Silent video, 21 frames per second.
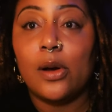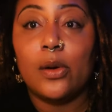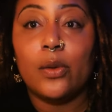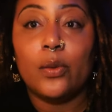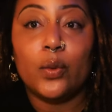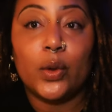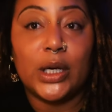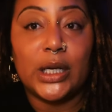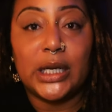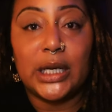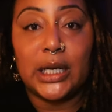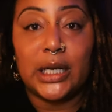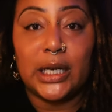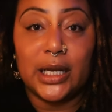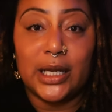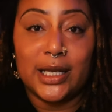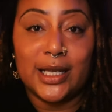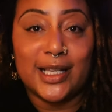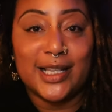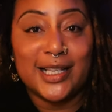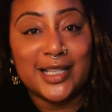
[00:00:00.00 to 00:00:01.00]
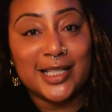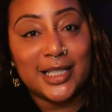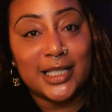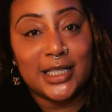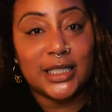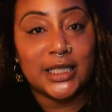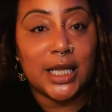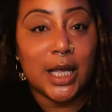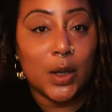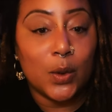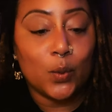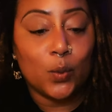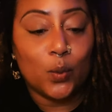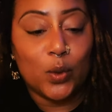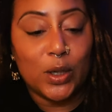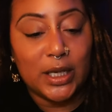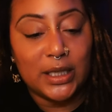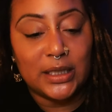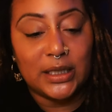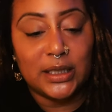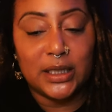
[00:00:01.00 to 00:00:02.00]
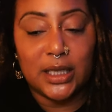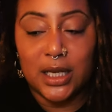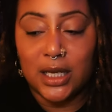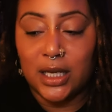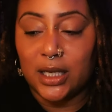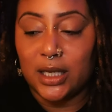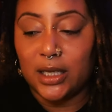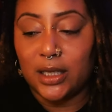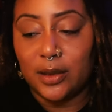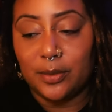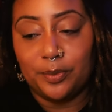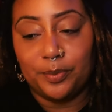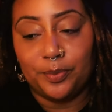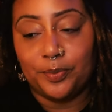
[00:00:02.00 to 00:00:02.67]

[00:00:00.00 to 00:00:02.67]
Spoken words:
What it is? What's the...